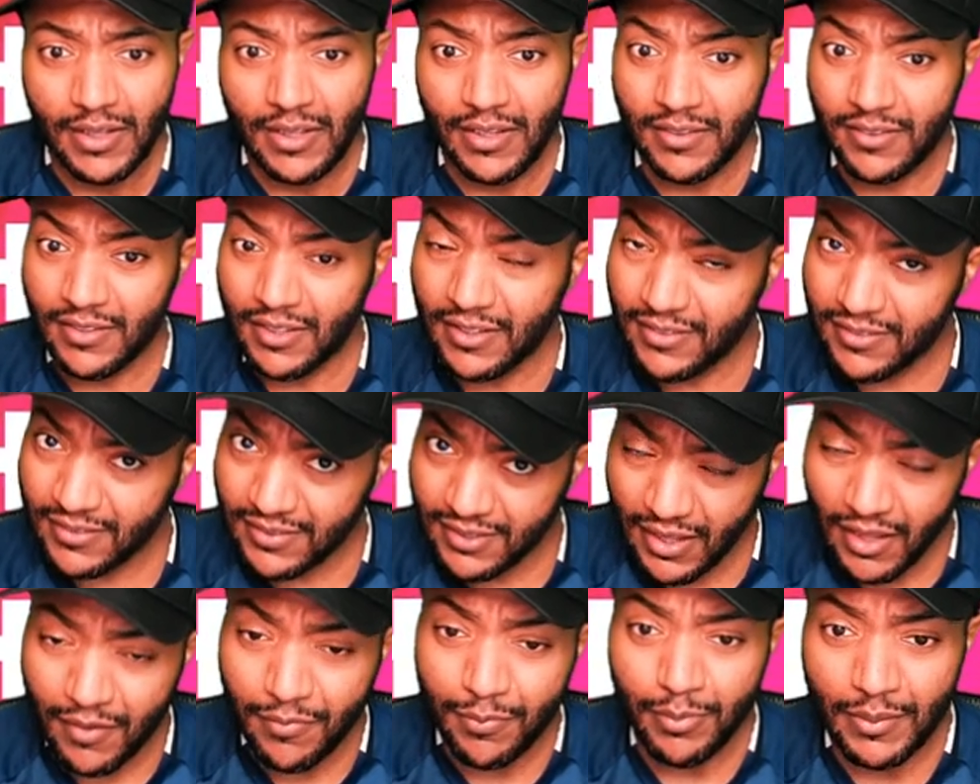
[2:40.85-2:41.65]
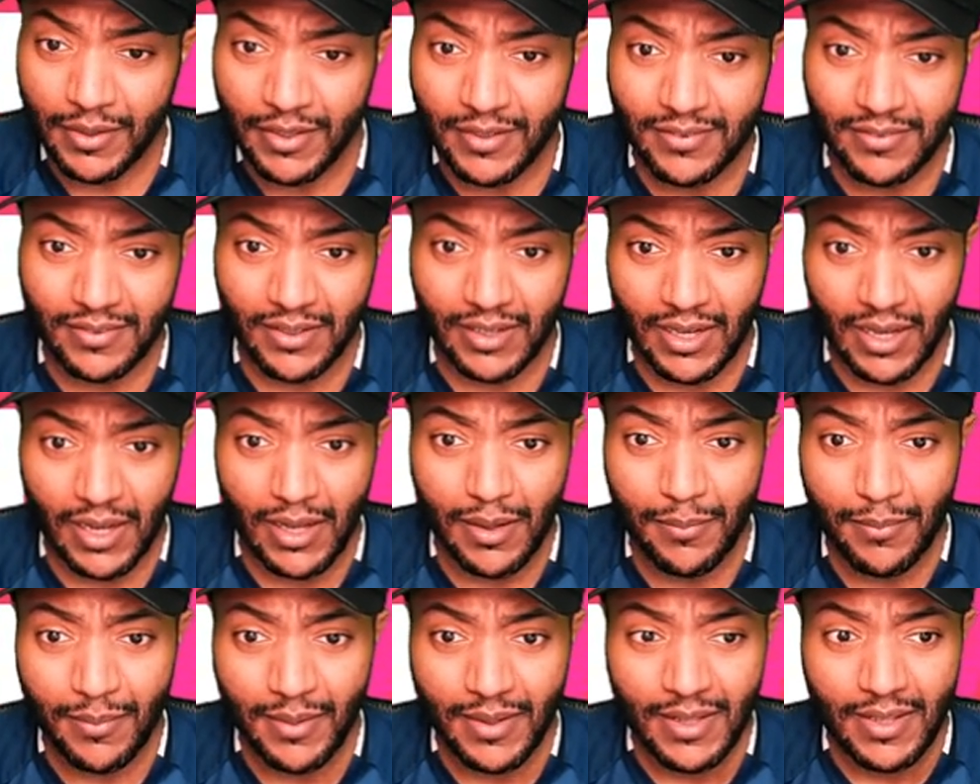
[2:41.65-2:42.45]
It's a tough place to
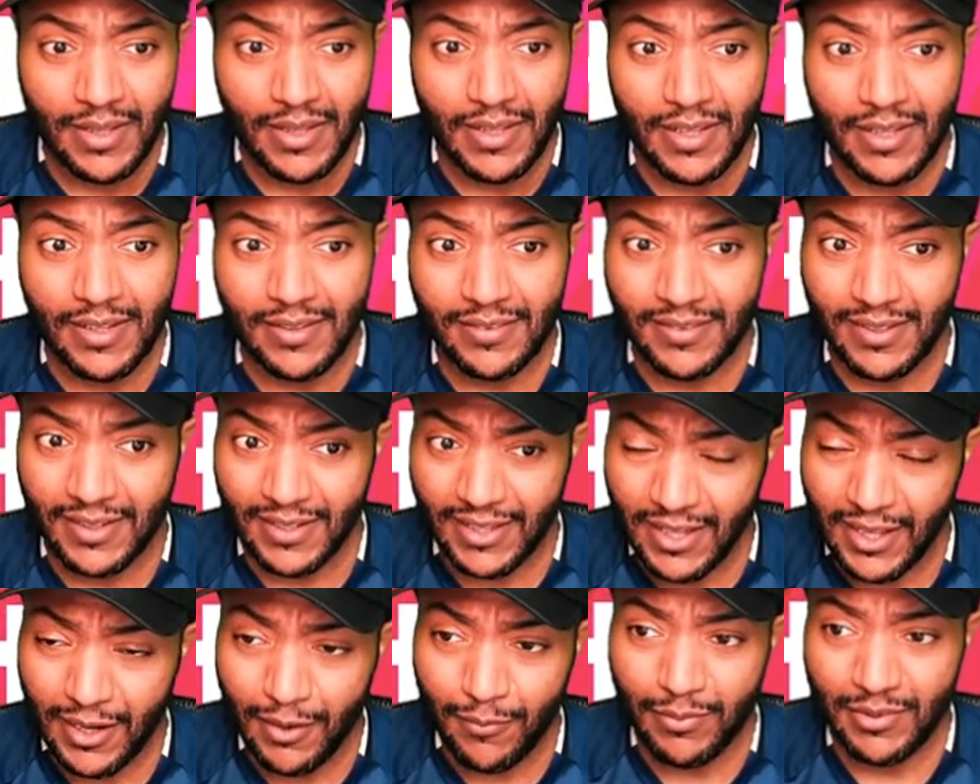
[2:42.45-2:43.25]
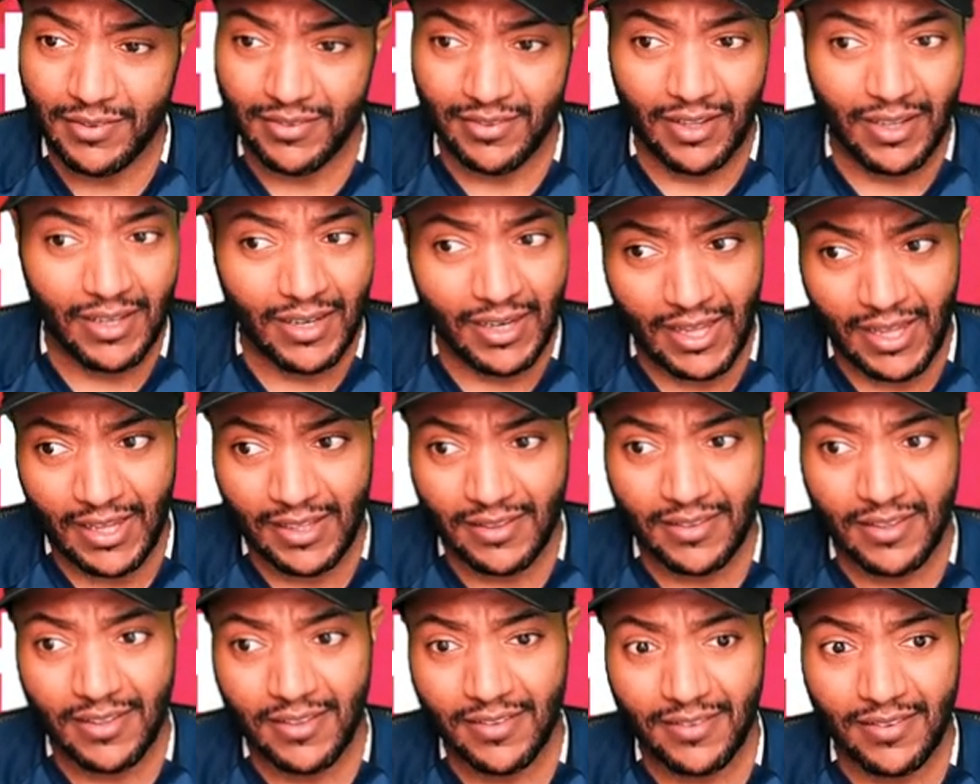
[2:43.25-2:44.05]
come, and to get a result
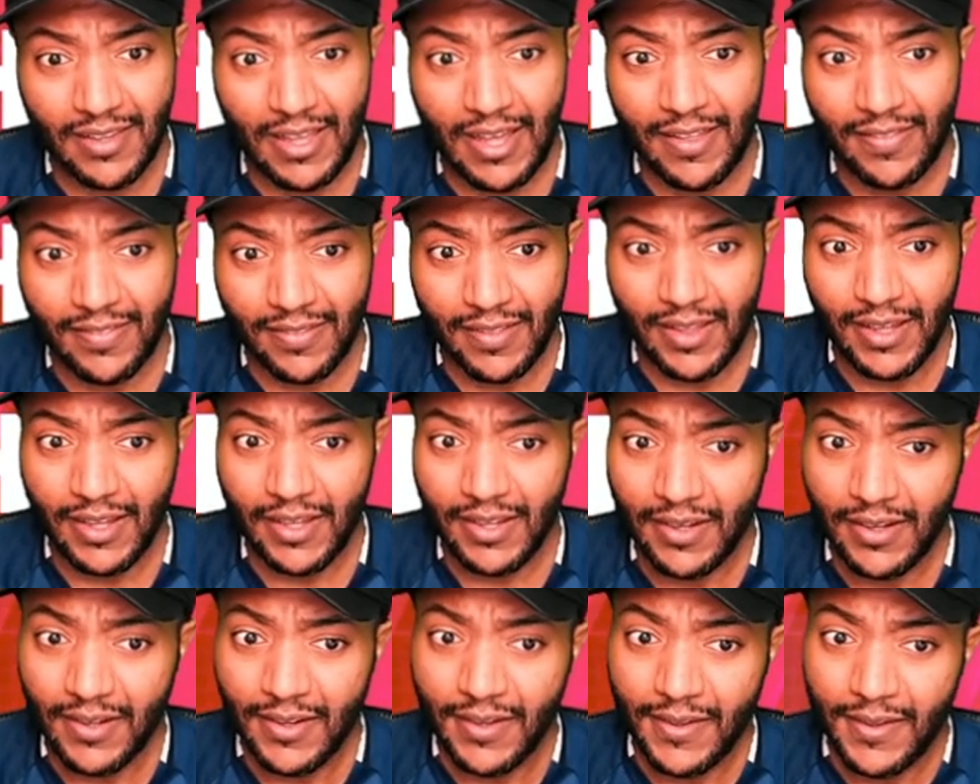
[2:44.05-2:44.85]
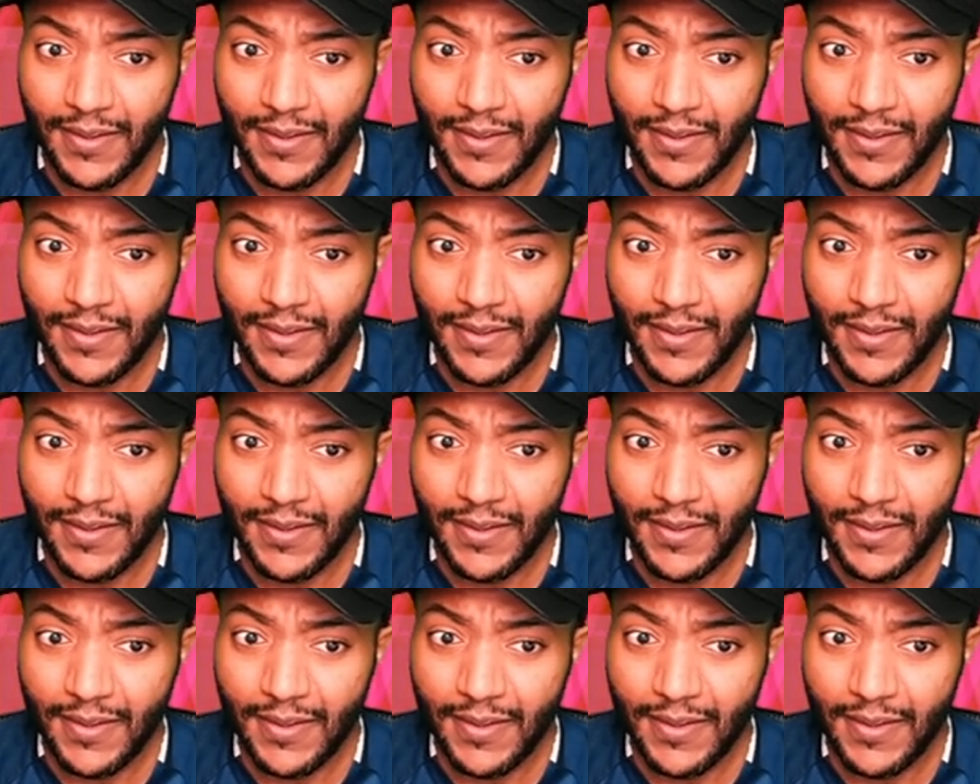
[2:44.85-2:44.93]
like this, I think.